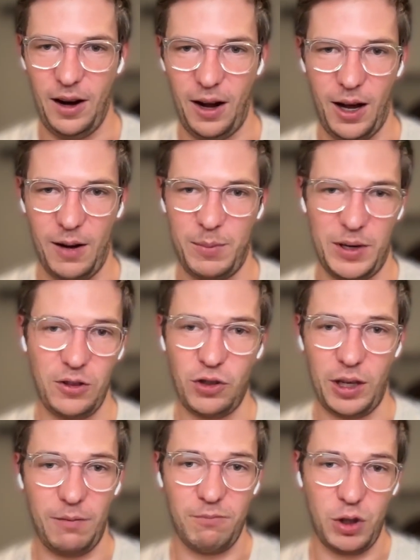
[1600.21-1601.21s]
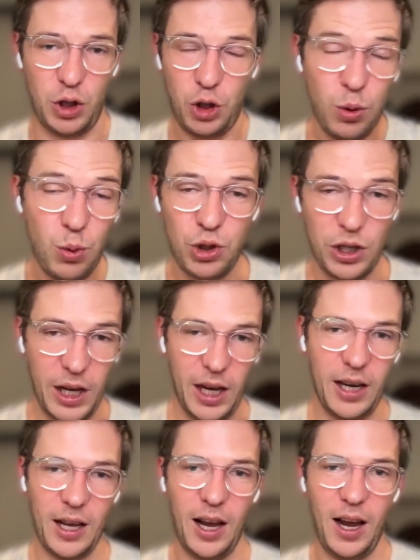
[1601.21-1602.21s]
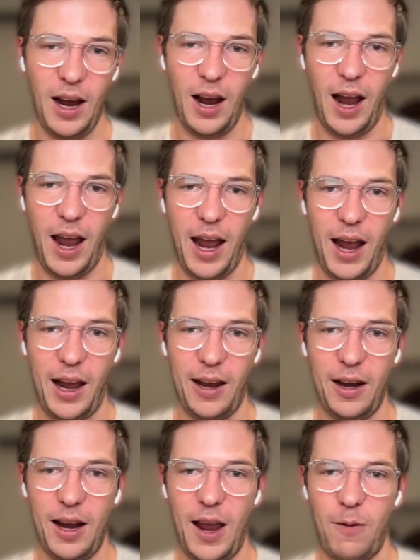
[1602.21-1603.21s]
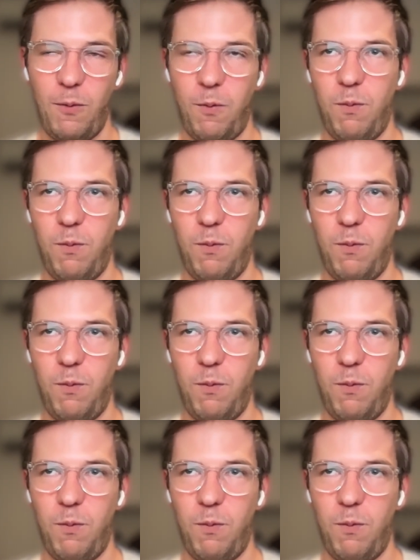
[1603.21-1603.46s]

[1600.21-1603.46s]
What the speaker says: potentially a huge need. And if